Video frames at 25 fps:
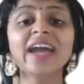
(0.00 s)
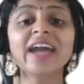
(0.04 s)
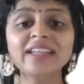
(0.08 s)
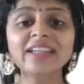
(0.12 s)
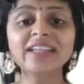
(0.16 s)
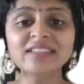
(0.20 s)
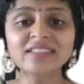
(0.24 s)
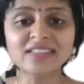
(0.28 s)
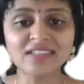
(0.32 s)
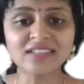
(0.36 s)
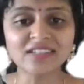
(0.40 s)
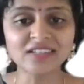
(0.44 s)

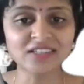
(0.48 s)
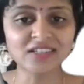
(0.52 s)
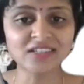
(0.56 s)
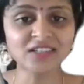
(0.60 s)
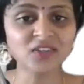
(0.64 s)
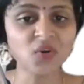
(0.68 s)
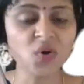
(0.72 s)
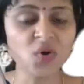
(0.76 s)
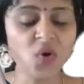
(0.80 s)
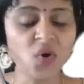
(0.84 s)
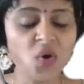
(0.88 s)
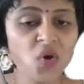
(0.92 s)

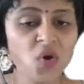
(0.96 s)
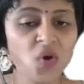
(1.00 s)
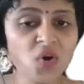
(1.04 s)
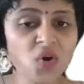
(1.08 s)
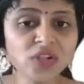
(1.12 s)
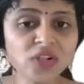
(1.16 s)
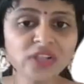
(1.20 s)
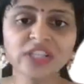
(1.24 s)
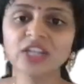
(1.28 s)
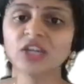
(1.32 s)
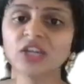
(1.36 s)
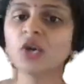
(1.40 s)
Instead,
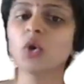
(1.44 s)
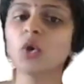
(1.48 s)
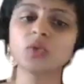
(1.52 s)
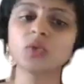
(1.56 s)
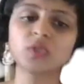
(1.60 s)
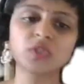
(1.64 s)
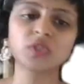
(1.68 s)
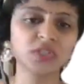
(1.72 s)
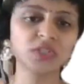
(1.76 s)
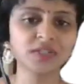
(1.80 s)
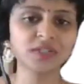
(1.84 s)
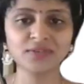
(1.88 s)
all the
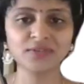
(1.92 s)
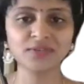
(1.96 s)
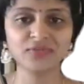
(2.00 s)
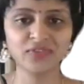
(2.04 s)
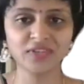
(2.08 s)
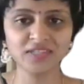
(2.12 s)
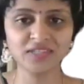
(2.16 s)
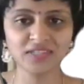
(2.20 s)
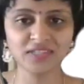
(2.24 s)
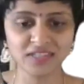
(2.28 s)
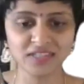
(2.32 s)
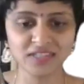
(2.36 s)
coaches,
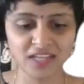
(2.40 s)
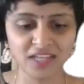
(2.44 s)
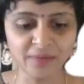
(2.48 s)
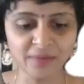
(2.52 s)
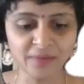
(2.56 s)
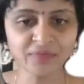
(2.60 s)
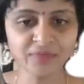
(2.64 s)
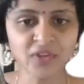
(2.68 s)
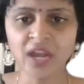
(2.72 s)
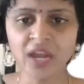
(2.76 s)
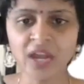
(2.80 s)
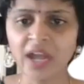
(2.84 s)
if we
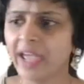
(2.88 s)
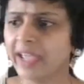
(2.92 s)
see,